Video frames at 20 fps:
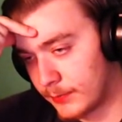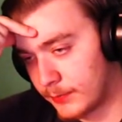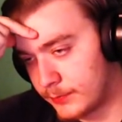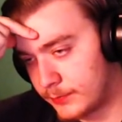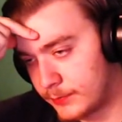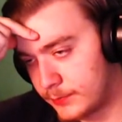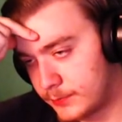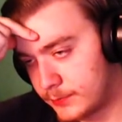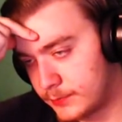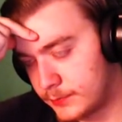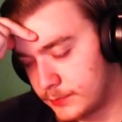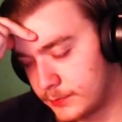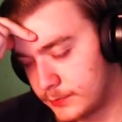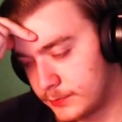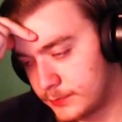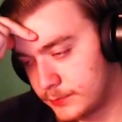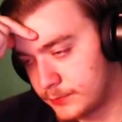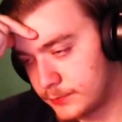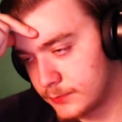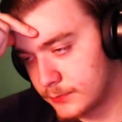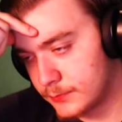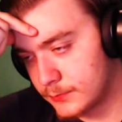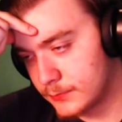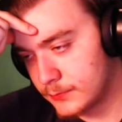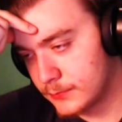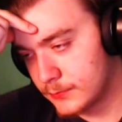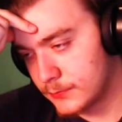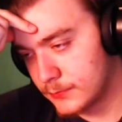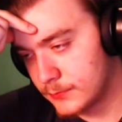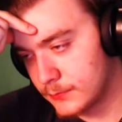
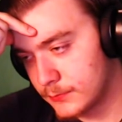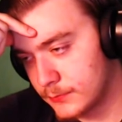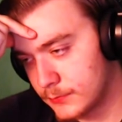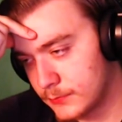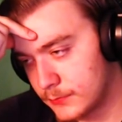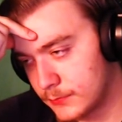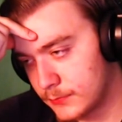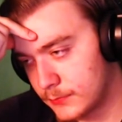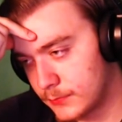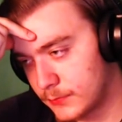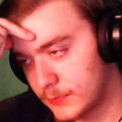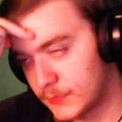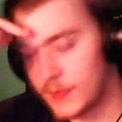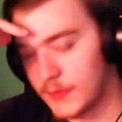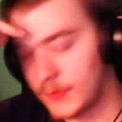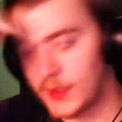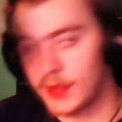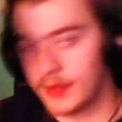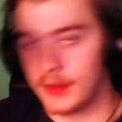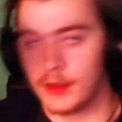No one is speaking in this clip.